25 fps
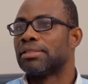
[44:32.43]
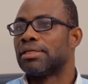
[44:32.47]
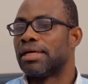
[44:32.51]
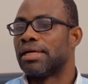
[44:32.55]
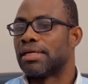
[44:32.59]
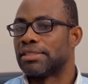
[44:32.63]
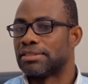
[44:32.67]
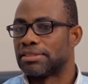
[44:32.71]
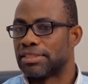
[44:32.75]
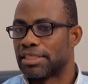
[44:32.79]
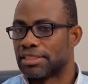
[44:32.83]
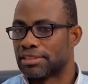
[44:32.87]

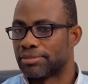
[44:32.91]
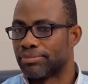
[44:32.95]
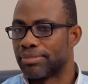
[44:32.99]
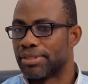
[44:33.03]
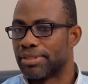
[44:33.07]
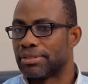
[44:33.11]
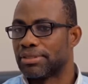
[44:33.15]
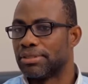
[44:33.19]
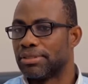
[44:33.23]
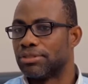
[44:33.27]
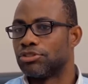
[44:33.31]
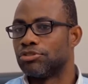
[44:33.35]

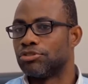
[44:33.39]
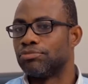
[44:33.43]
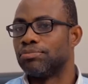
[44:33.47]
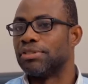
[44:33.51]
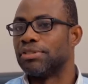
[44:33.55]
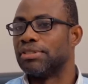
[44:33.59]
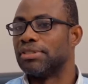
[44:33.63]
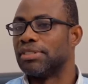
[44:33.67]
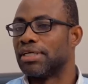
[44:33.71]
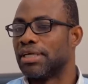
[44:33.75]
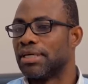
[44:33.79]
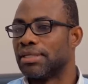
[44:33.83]
assessment needs to be
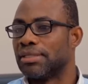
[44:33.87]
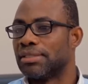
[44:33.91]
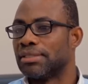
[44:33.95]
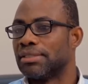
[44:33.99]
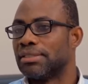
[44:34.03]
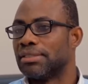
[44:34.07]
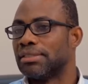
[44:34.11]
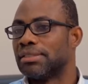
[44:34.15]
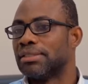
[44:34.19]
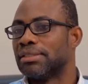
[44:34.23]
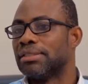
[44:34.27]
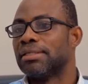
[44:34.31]
done,
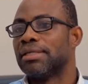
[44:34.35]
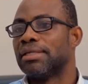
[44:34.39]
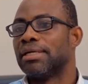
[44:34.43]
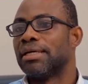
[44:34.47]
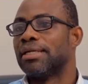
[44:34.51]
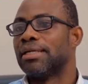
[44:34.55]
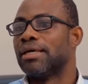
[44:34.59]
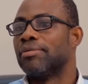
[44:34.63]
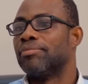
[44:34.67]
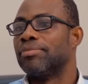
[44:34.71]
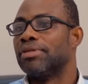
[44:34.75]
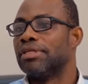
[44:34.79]

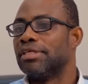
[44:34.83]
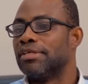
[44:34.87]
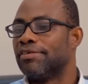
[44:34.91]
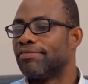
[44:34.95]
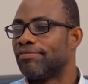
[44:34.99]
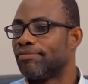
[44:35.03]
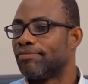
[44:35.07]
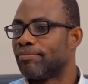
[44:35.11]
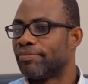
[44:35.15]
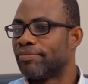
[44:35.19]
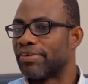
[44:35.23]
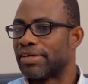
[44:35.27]
and I
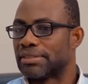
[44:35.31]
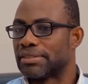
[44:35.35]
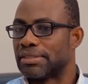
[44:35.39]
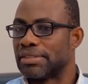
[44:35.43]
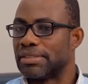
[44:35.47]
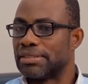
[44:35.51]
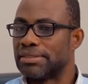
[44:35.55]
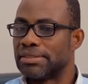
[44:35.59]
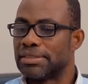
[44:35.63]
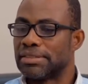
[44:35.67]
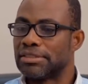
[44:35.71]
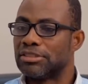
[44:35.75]
believe
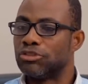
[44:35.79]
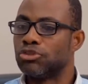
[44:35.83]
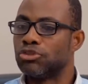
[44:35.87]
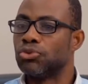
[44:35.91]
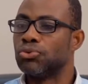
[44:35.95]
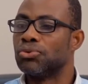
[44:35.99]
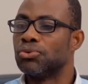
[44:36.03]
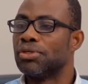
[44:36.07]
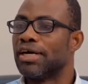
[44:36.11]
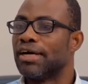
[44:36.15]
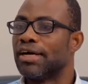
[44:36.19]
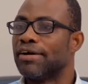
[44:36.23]
facilities
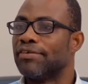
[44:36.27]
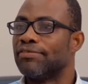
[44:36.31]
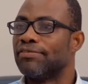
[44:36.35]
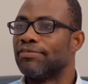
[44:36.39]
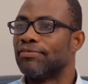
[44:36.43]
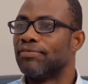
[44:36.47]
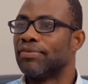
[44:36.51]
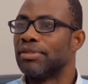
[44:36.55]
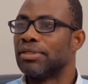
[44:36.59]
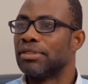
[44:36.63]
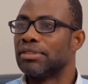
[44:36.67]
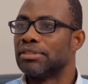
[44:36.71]
do have
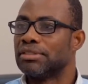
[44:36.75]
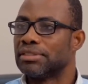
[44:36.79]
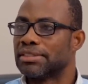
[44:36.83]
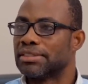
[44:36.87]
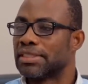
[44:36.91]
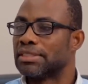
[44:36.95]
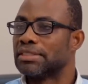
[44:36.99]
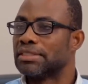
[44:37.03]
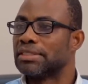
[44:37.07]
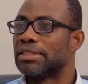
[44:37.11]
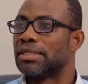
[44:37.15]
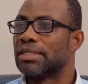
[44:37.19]

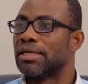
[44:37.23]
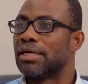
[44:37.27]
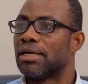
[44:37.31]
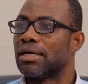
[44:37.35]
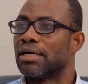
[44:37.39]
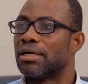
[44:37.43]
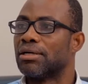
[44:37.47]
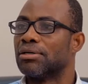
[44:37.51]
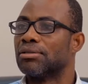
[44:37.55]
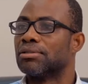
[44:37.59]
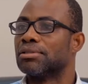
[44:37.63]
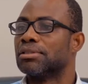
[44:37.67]

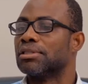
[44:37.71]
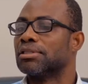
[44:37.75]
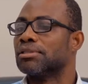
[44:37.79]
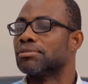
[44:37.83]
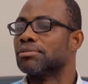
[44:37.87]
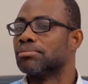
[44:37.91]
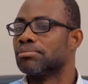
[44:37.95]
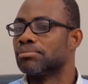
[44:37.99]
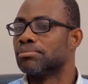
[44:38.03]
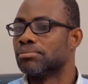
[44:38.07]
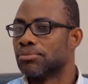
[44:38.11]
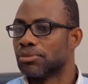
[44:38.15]

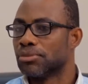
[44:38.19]
surgical